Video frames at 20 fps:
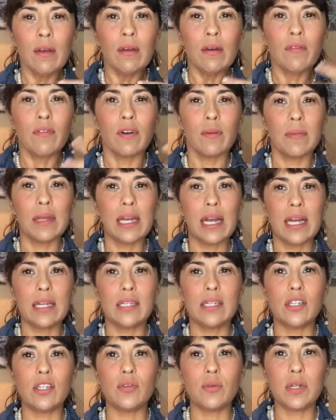For me, I
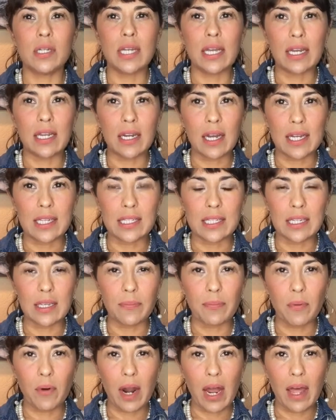just want to take a nice deep
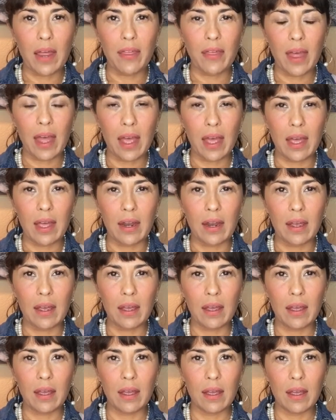breath, and
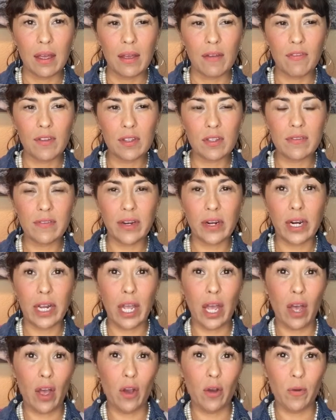it feels very
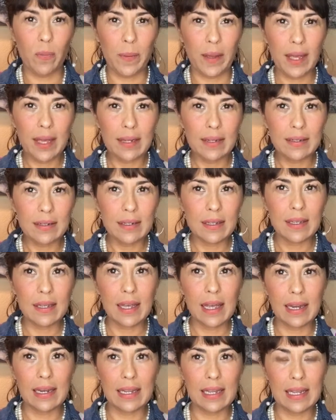open
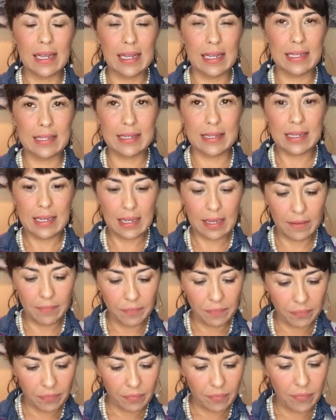and easy.
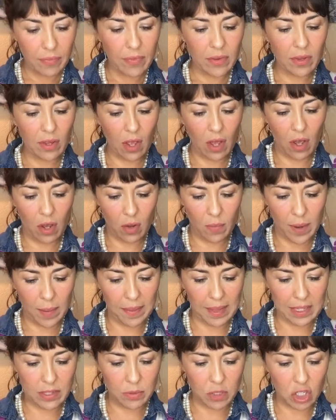So maybe
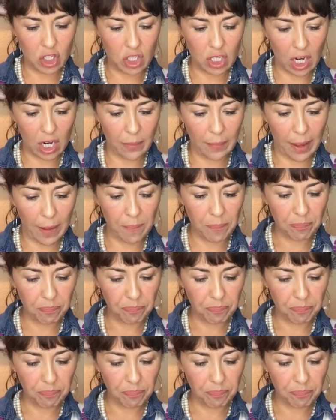that's what she's talking about.